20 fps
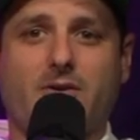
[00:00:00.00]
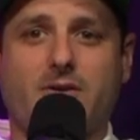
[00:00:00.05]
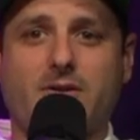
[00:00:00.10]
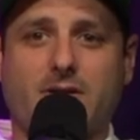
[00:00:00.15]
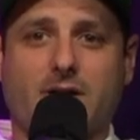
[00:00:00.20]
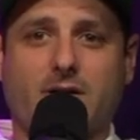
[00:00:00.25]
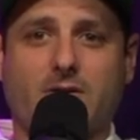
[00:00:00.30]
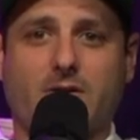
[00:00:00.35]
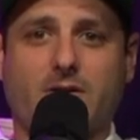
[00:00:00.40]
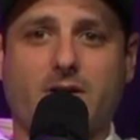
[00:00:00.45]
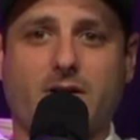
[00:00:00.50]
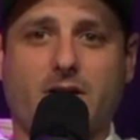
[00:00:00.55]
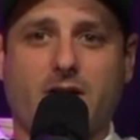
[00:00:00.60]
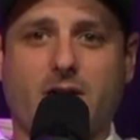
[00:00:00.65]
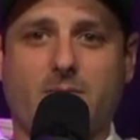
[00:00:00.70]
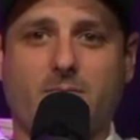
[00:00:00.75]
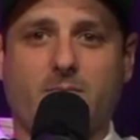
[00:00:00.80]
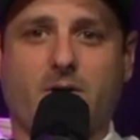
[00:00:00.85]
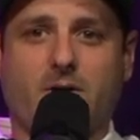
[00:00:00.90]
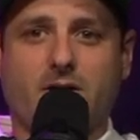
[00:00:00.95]
deli
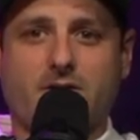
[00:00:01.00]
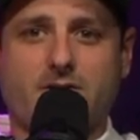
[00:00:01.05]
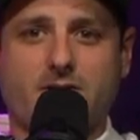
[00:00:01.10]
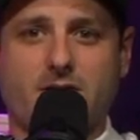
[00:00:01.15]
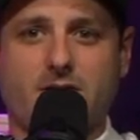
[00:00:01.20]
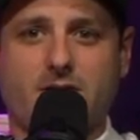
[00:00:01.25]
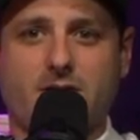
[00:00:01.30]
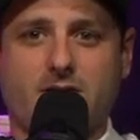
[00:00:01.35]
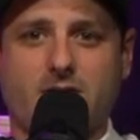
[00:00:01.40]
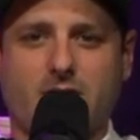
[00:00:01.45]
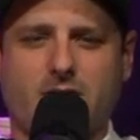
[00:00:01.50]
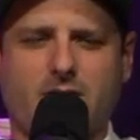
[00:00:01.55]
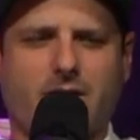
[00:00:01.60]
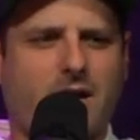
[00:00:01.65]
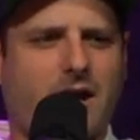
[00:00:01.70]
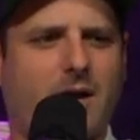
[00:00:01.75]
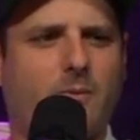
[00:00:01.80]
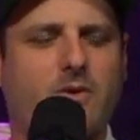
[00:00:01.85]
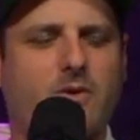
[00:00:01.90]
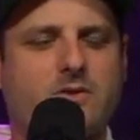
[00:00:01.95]
in Boston.
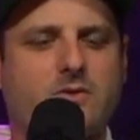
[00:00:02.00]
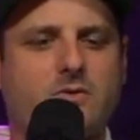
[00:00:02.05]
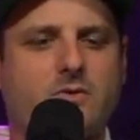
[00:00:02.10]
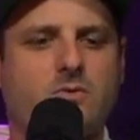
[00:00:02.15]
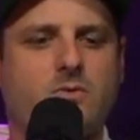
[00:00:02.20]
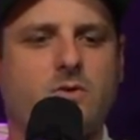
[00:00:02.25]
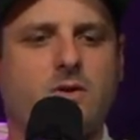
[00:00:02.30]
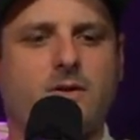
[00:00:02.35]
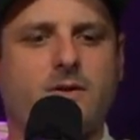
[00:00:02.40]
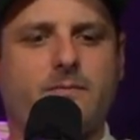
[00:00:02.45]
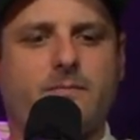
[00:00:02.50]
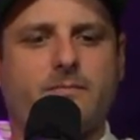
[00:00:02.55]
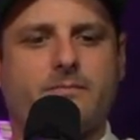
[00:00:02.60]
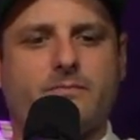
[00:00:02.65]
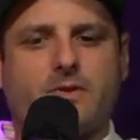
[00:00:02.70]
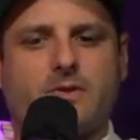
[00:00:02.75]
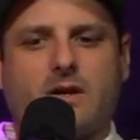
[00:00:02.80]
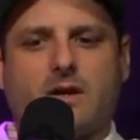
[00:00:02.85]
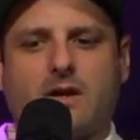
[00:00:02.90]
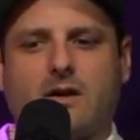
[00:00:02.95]
Like I went to,
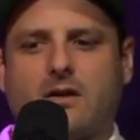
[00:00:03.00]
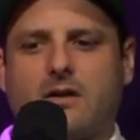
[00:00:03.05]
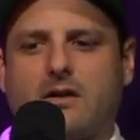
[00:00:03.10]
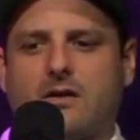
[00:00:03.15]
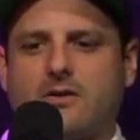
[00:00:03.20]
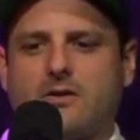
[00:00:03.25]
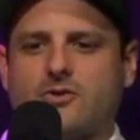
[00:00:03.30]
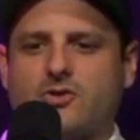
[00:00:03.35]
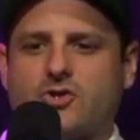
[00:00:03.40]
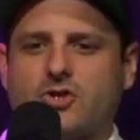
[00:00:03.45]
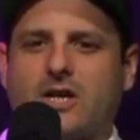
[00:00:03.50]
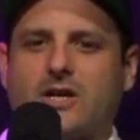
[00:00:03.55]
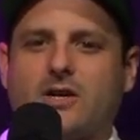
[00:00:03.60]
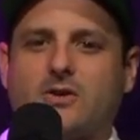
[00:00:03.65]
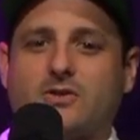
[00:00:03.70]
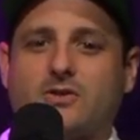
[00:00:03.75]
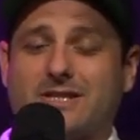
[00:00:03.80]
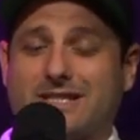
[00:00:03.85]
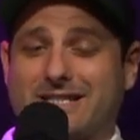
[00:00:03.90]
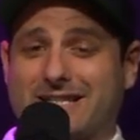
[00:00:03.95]
shout
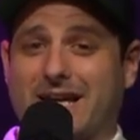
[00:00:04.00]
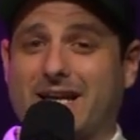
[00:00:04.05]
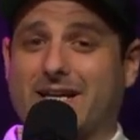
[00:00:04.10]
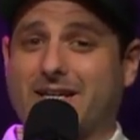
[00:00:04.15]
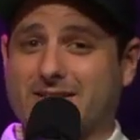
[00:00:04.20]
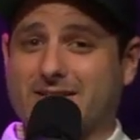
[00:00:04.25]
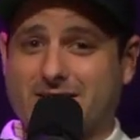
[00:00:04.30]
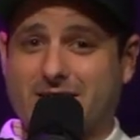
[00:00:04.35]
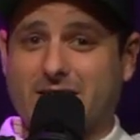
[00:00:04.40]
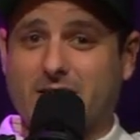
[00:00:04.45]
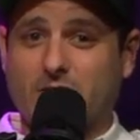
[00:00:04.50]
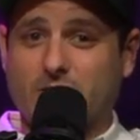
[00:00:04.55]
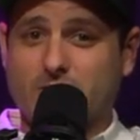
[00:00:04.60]
out to D'Agostino's,